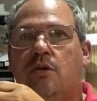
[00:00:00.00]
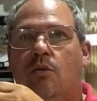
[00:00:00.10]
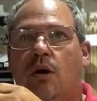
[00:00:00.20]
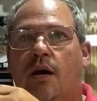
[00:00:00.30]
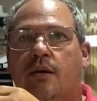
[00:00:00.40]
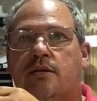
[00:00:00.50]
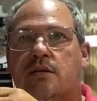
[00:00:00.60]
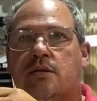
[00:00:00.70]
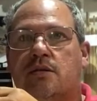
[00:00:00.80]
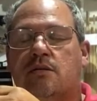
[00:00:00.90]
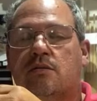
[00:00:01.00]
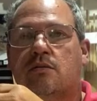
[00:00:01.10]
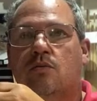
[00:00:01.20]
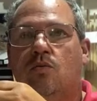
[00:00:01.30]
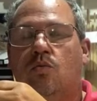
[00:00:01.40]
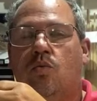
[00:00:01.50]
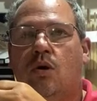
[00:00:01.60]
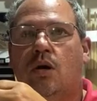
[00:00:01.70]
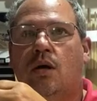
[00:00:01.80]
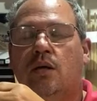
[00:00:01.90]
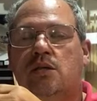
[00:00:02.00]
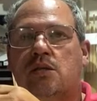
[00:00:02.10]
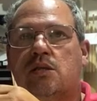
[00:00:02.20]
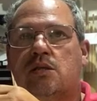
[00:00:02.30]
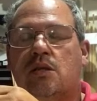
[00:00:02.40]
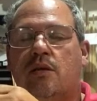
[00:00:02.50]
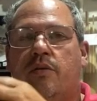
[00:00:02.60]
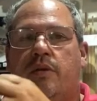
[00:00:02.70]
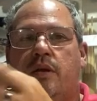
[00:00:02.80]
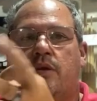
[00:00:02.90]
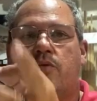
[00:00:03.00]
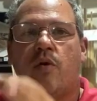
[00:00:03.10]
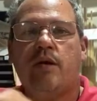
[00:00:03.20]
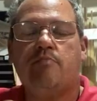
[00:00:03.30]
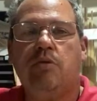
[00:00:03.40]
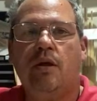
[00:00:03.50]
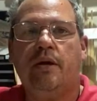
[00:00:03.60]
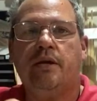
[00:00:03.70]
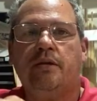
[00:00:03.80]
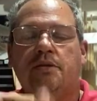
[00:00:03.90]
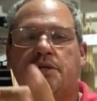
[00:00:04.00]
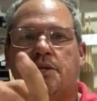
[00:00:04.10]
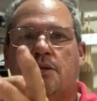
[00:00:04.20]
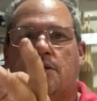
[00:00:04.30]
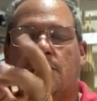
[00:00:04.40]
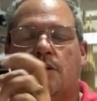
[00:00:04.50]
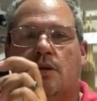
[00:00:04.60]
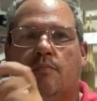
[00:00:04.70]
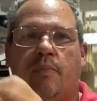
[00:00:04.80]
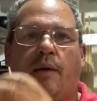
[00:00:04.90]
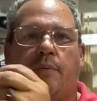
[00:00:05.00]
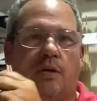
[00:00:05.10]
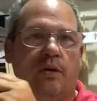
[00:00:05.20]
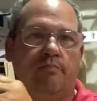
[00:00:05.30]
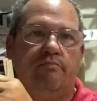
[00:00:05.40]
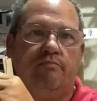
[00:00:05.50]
wise, was the Great Plains Piper Cub,